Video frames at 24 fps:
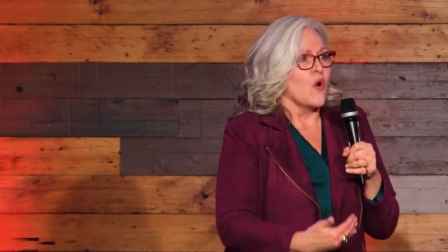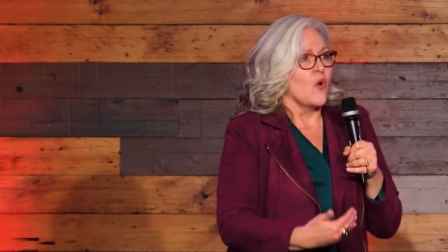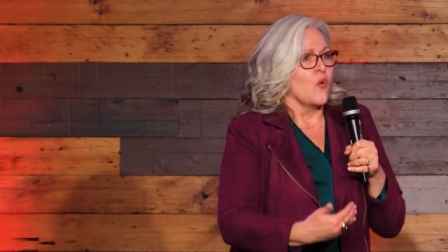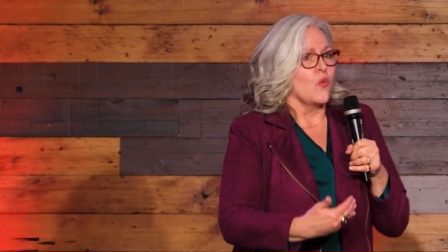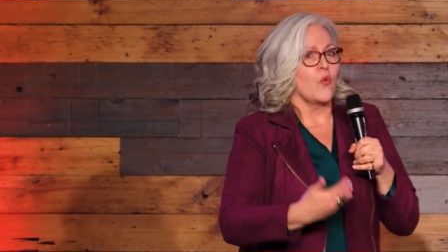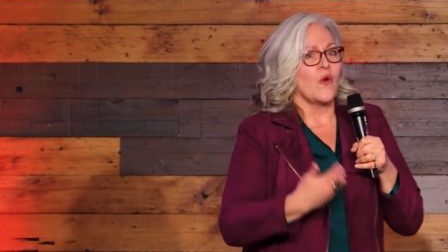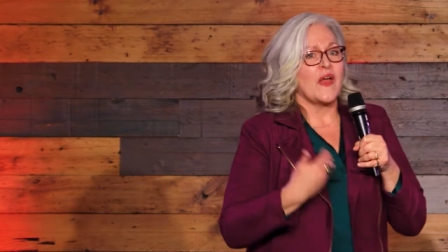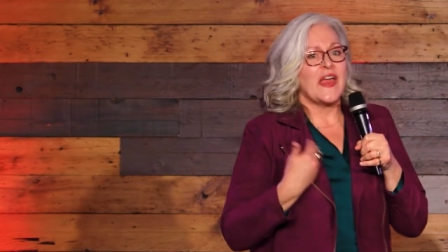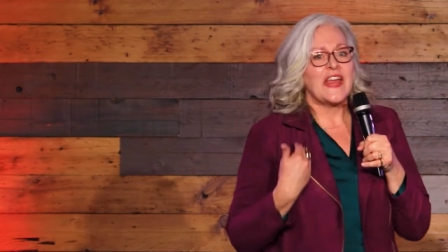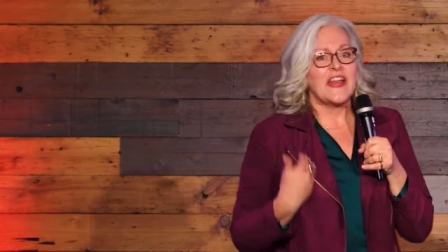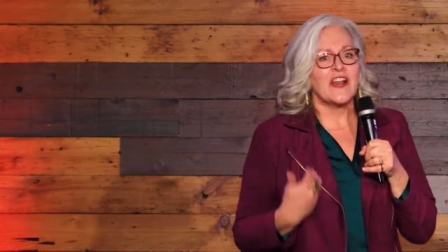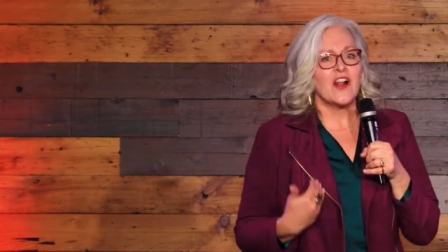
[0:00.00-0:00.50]

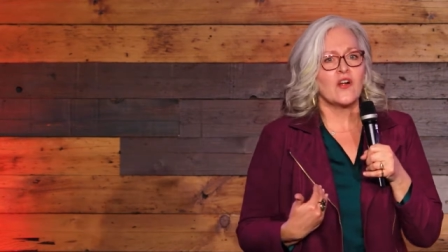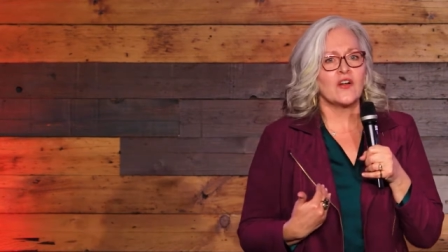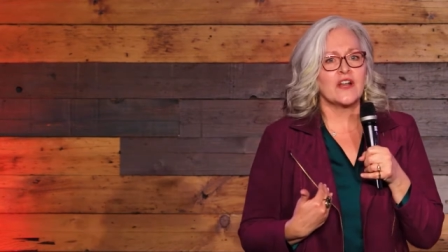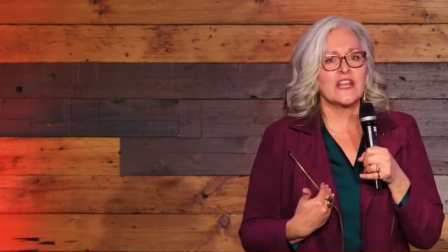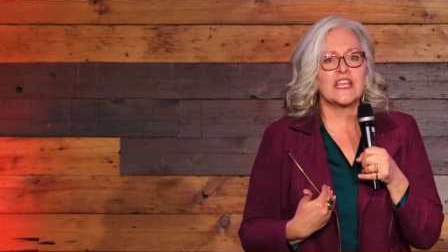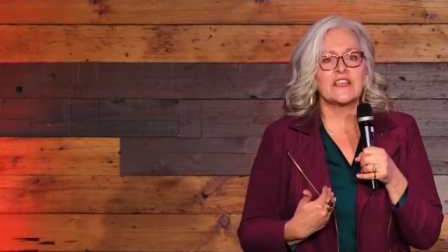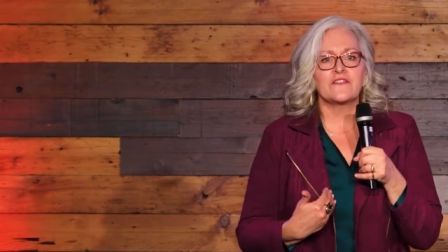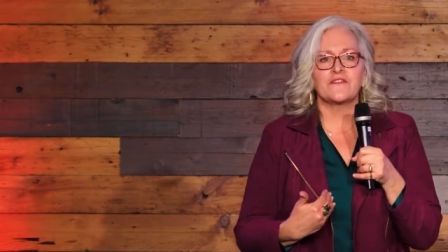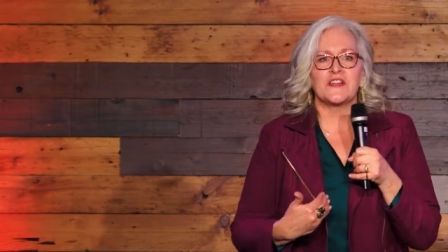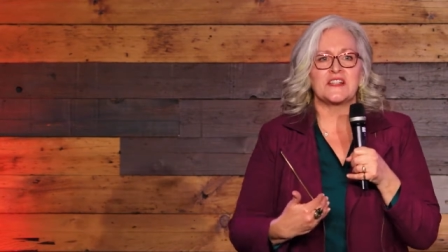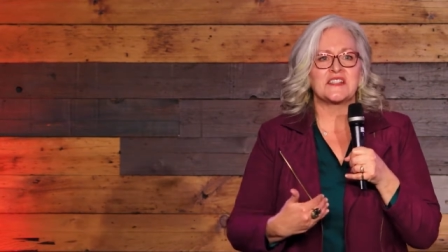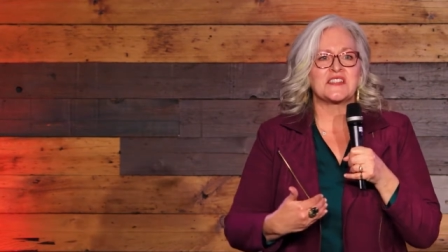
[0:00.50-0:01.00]
We don't
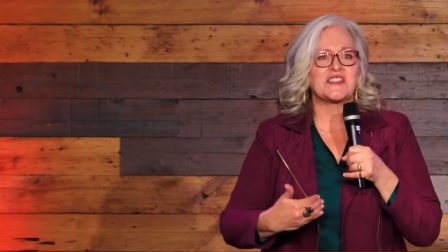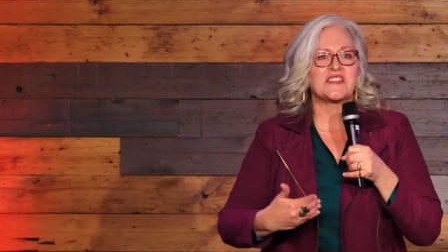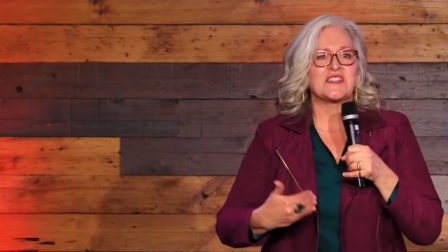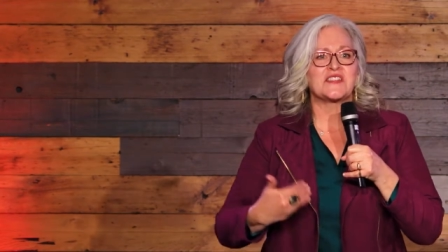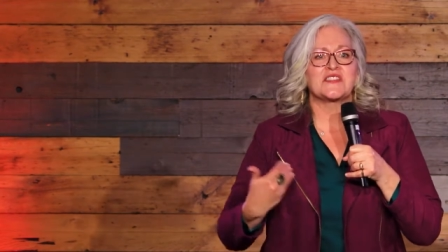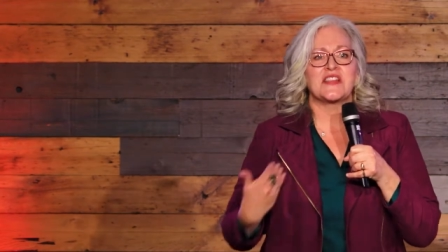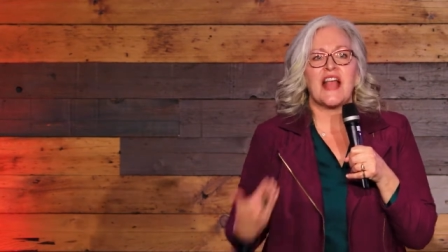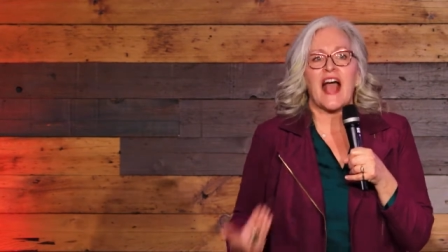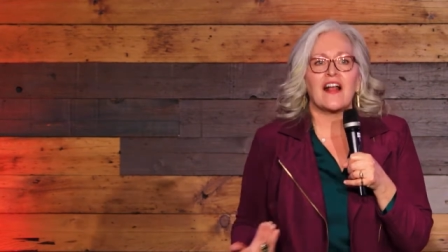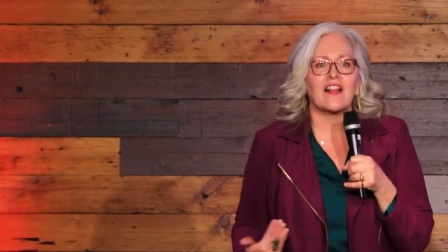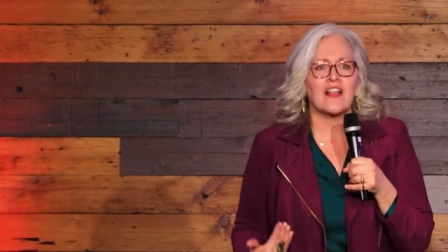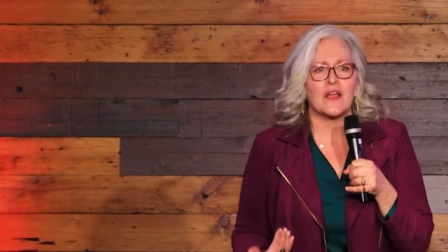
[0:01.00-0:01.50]
even
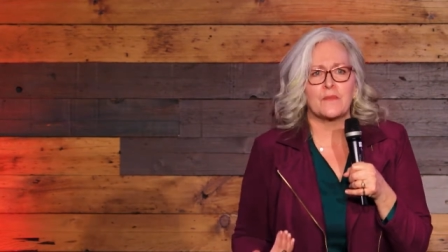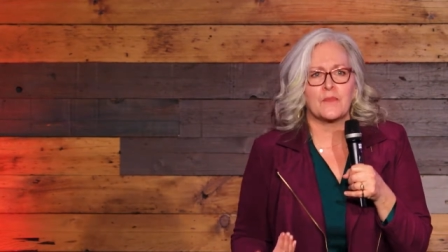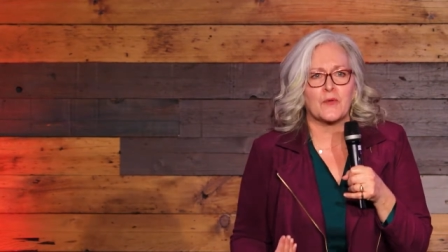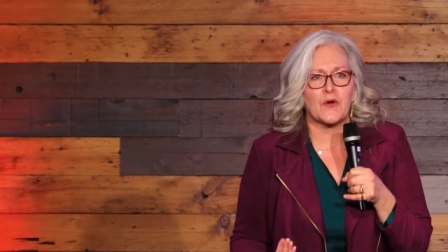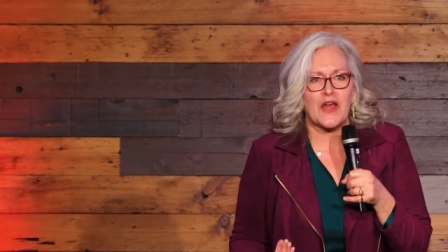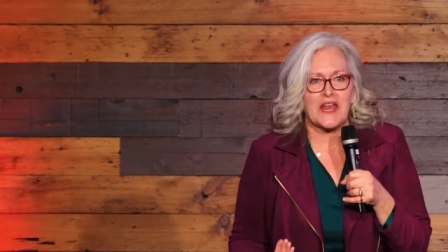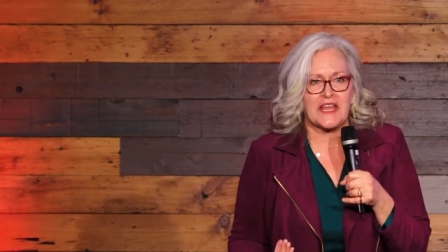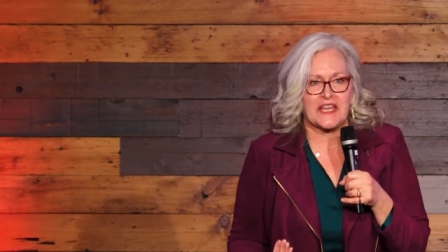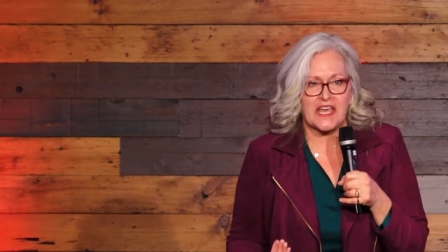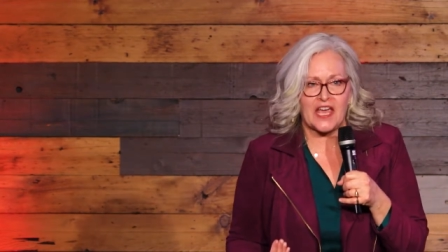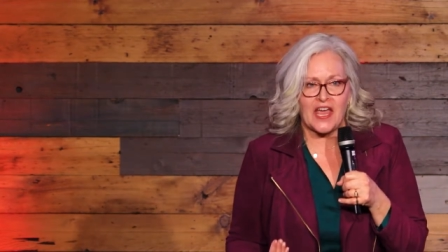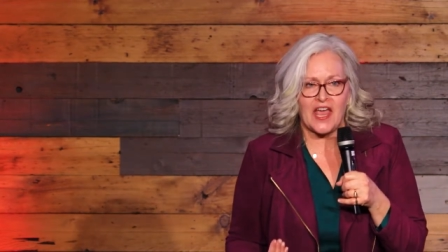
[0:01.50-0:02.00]

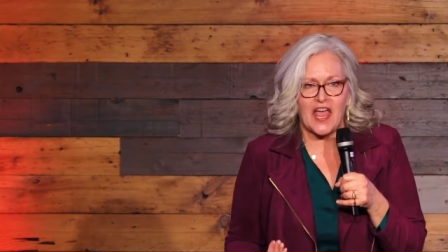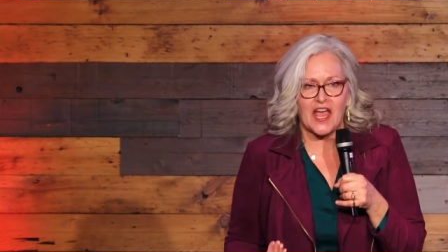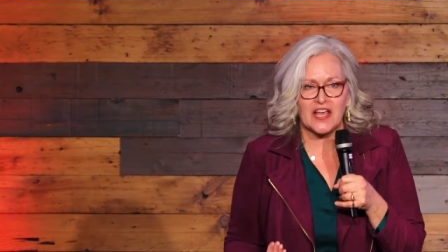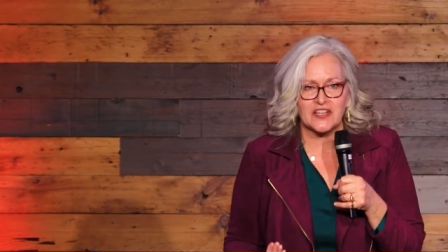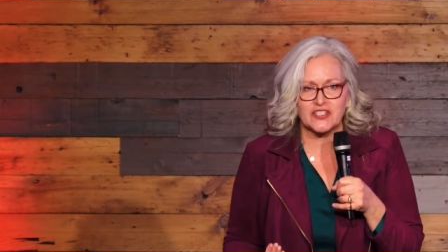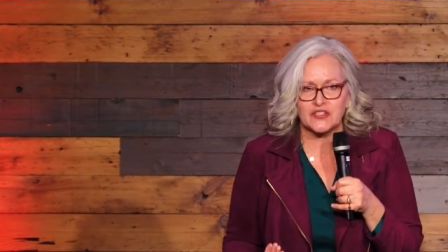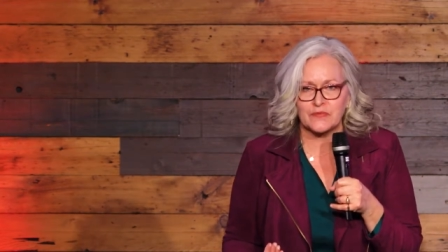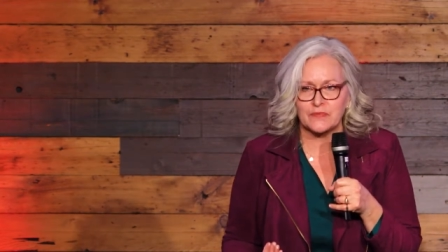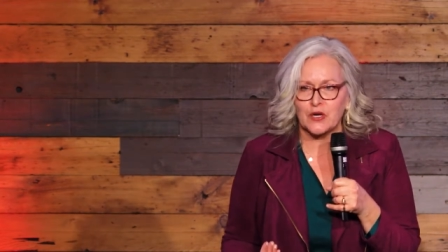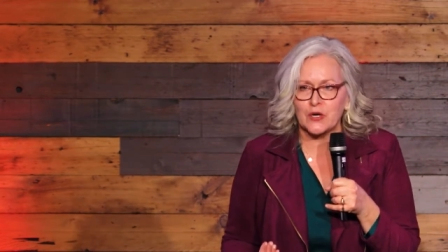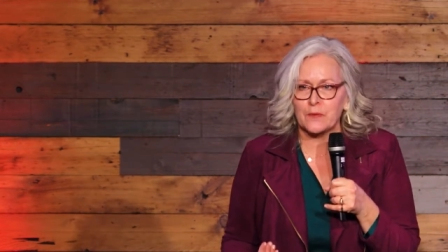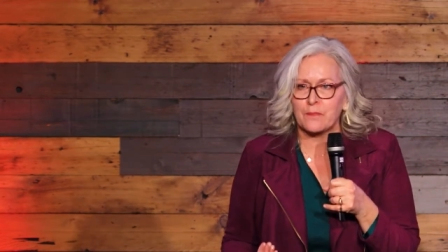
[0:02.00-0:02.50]
celebrate
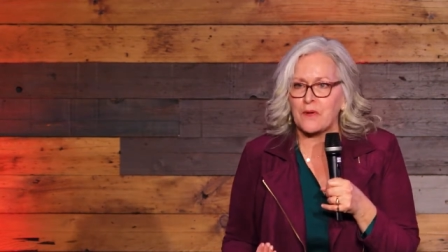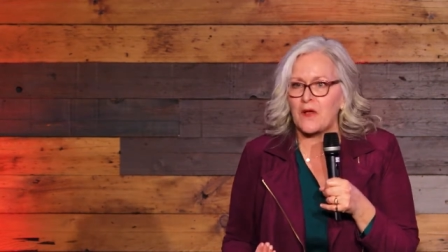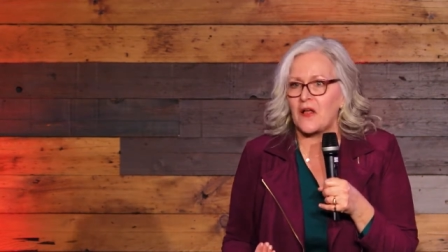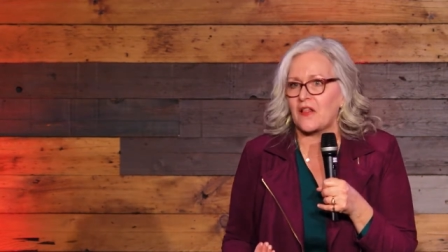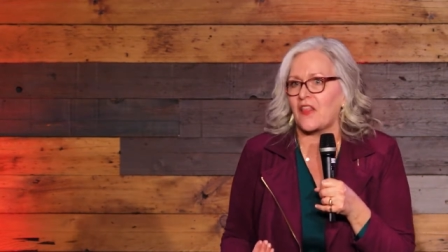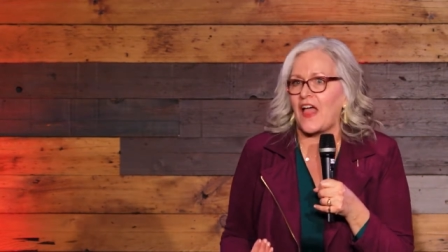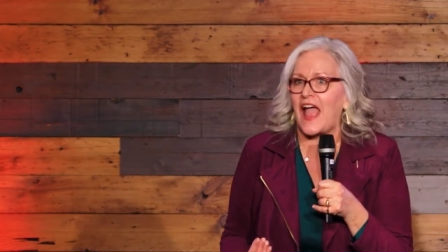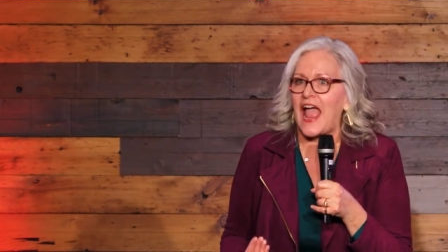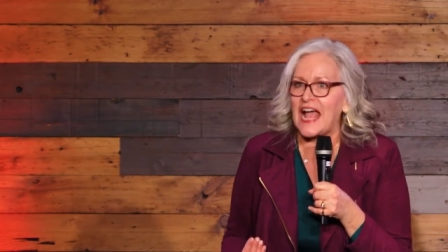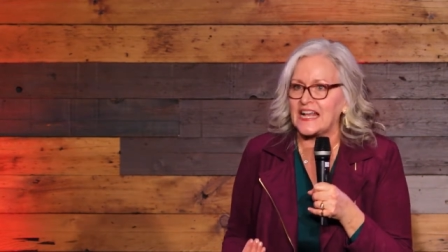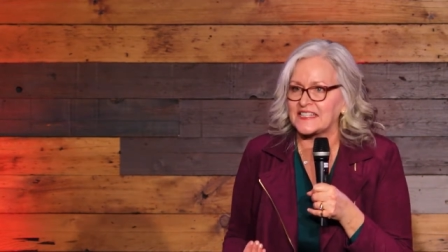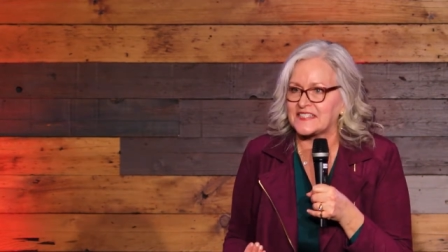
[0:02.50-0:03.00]
Kazimierz
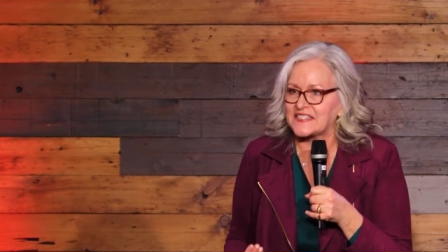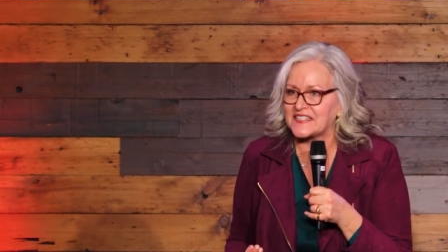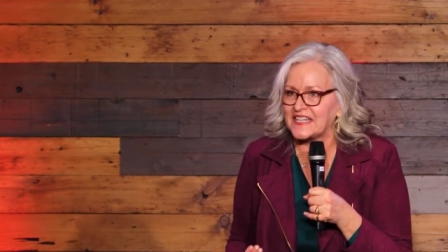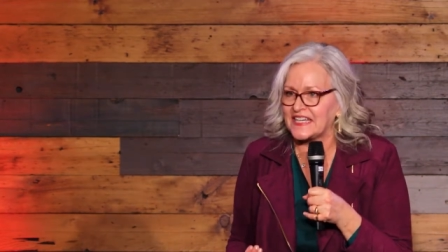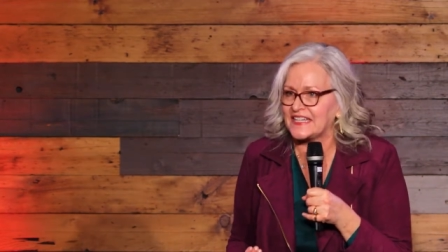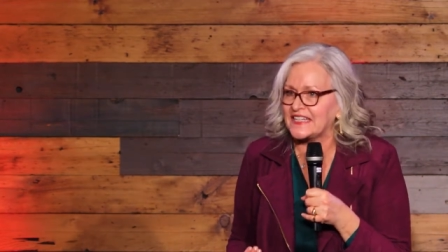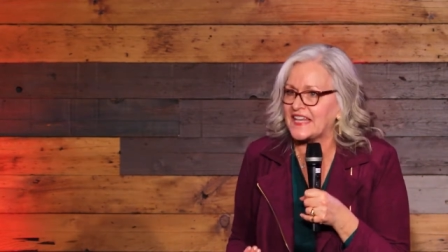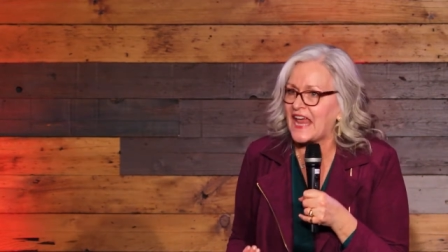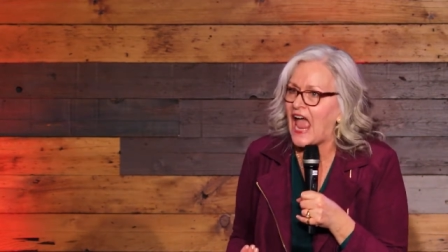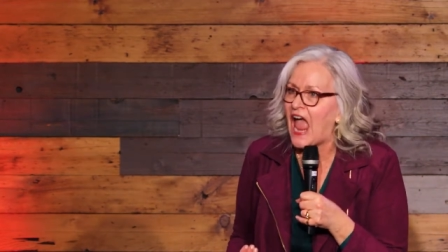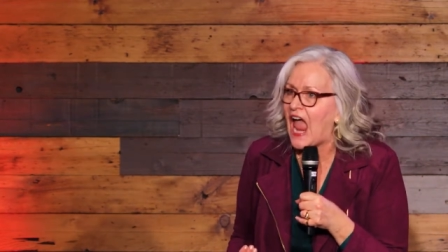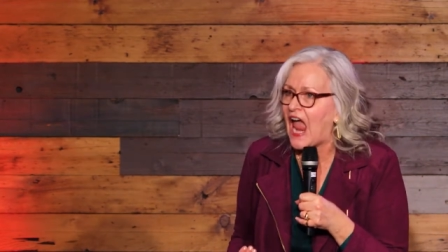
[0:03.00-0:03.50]

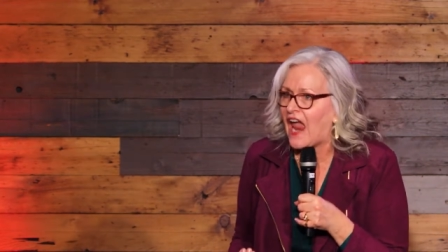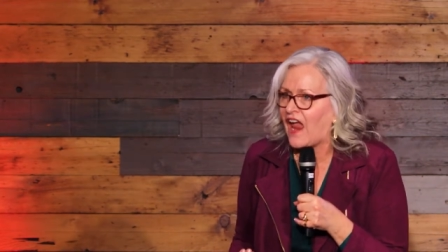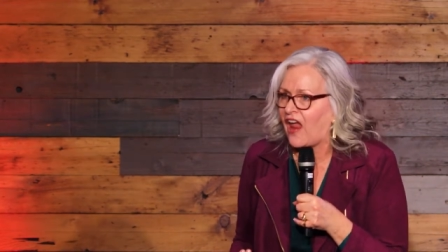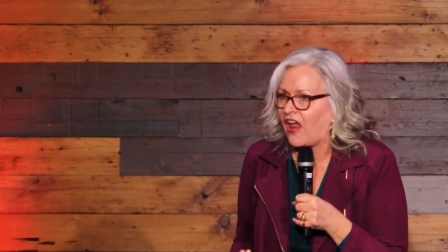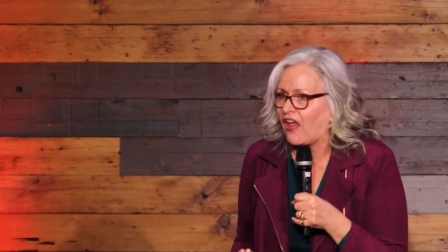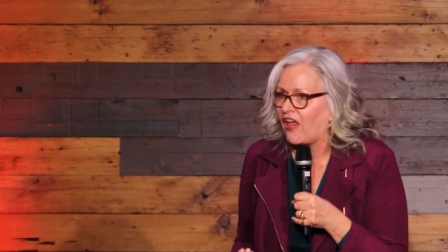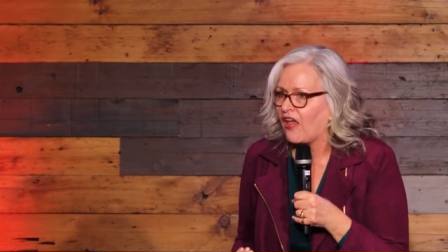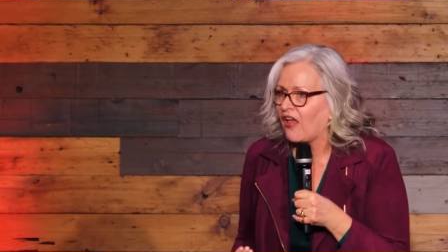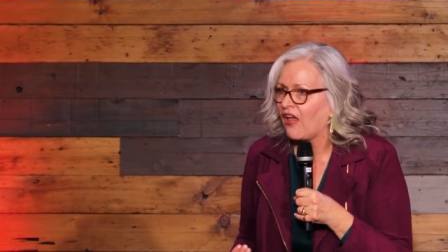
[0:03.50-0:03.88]
Pulaski Day.